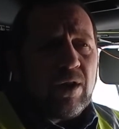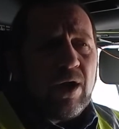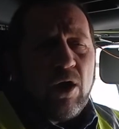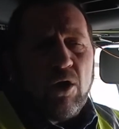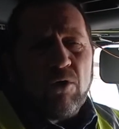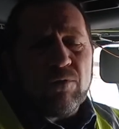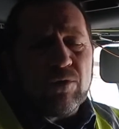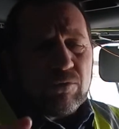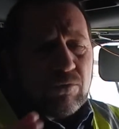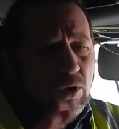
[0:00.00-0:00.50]
Now,
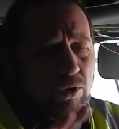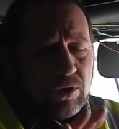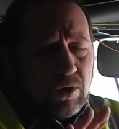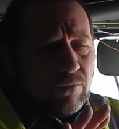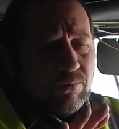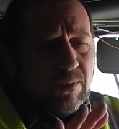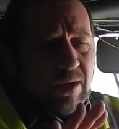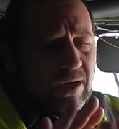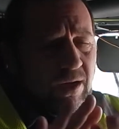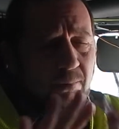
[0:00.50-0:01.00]
over the road
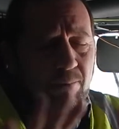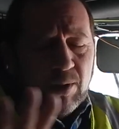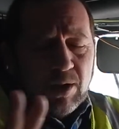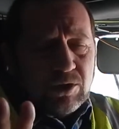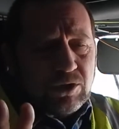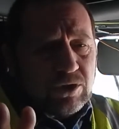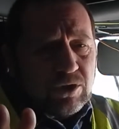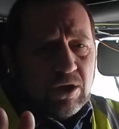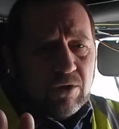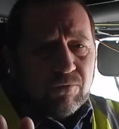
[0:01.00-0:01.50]
could mean a
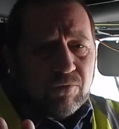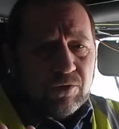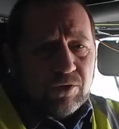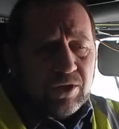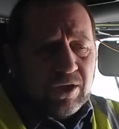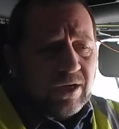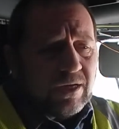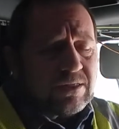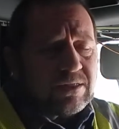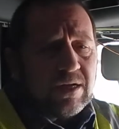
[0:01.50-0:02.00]
bunch of different
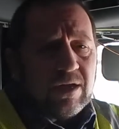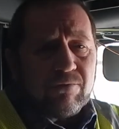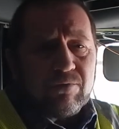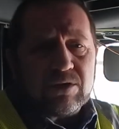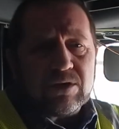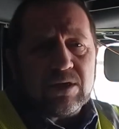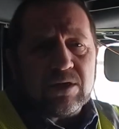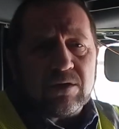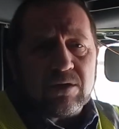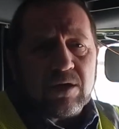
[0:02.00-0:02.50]
things, and every
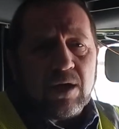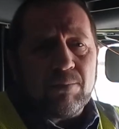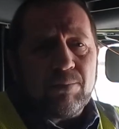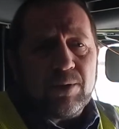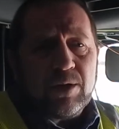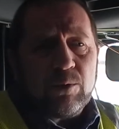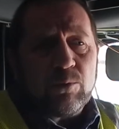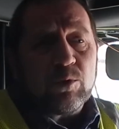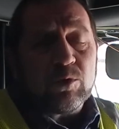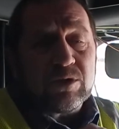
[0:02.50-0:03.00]
single
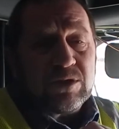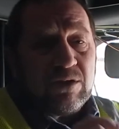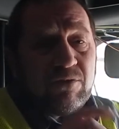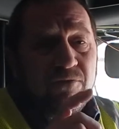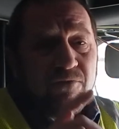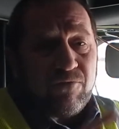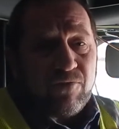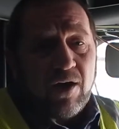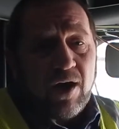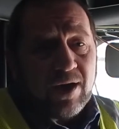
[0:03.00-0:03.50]
company will
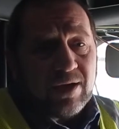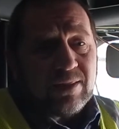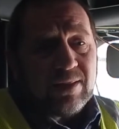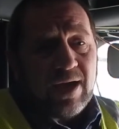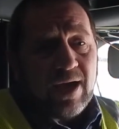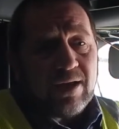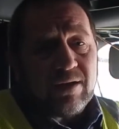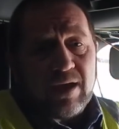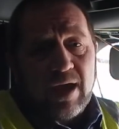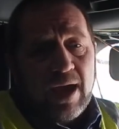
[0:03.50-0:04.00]
define
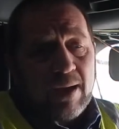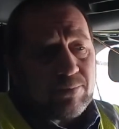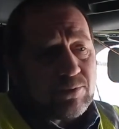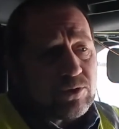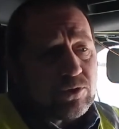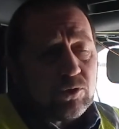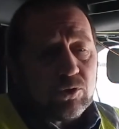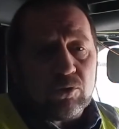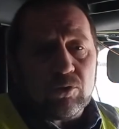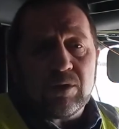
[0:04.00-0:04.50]
that
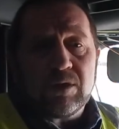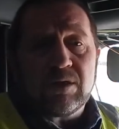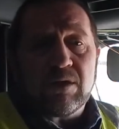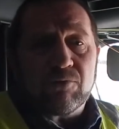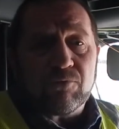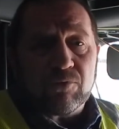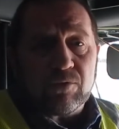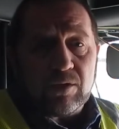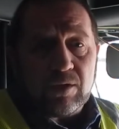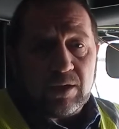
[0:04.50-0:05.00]
absolutely
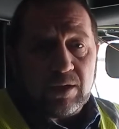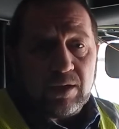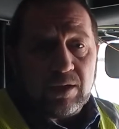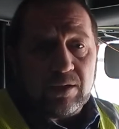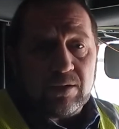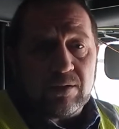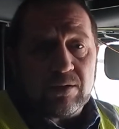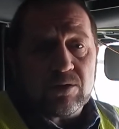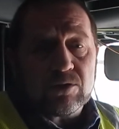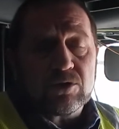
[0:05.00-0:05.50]
differently.
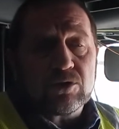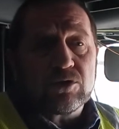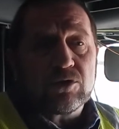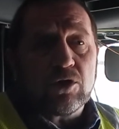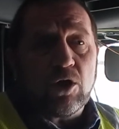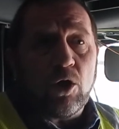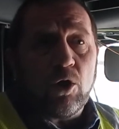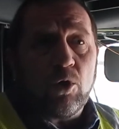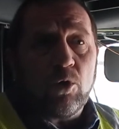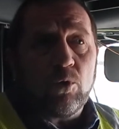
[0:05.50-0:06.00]

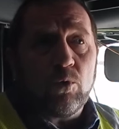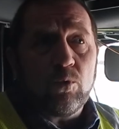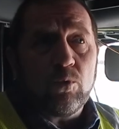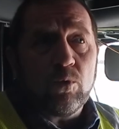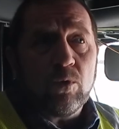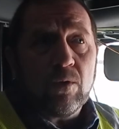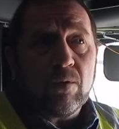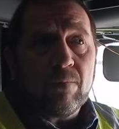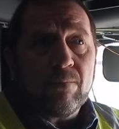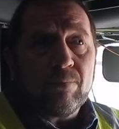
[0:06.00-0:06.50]
So
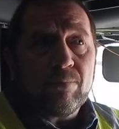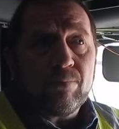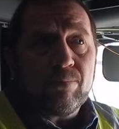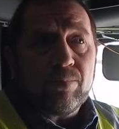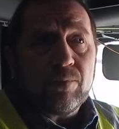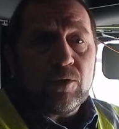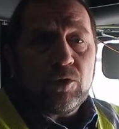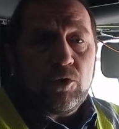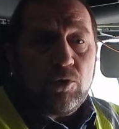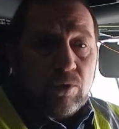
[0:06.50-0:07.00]

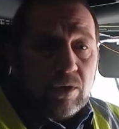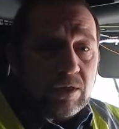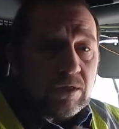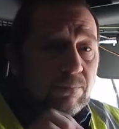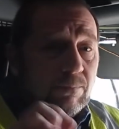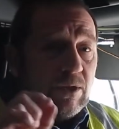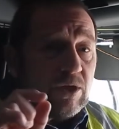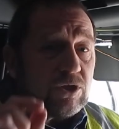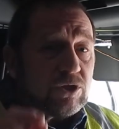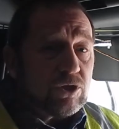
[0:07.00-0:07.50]
you need to
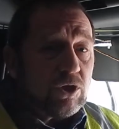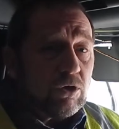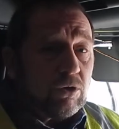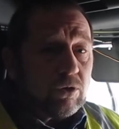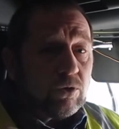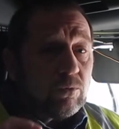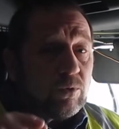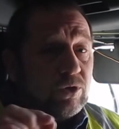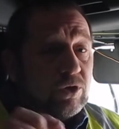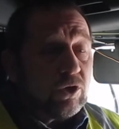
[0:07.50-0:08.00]
be
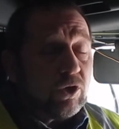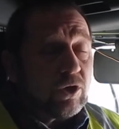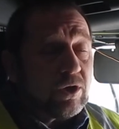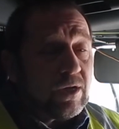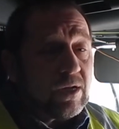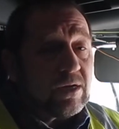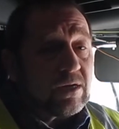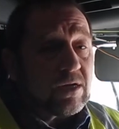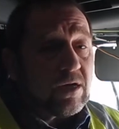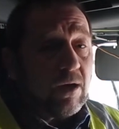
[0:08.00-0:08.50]
certain when you're looking
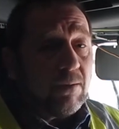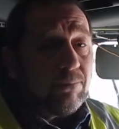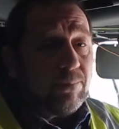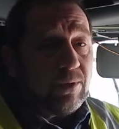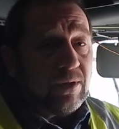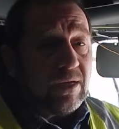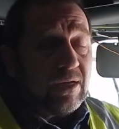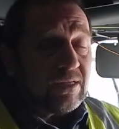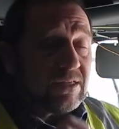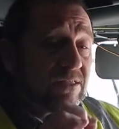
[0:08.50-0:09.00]
at a
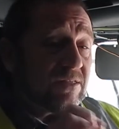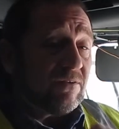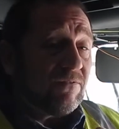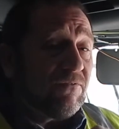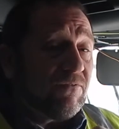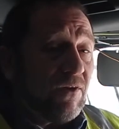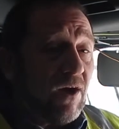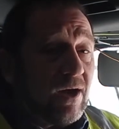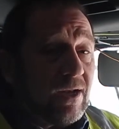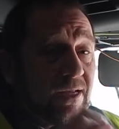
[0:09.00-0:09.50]
company, it's
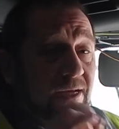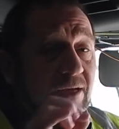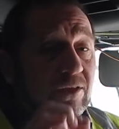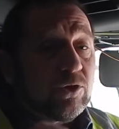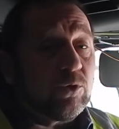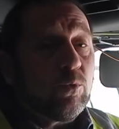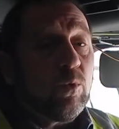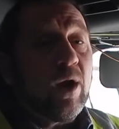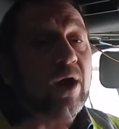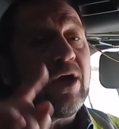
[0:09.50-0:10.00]
defining it
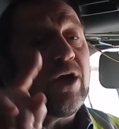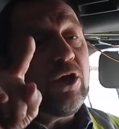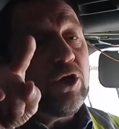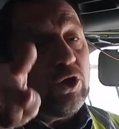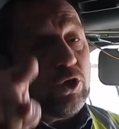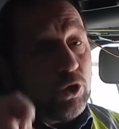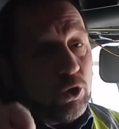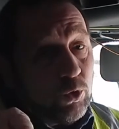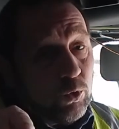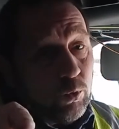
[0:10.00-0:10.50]
the way
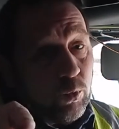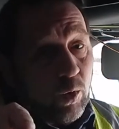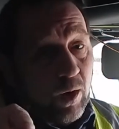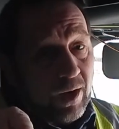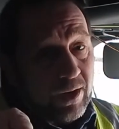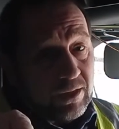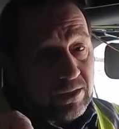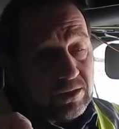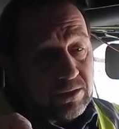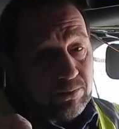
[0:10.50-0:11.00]
you
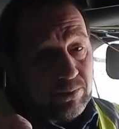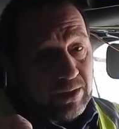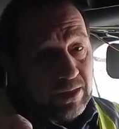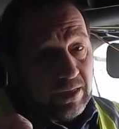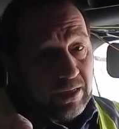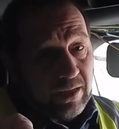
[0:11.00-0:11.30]
want it to be.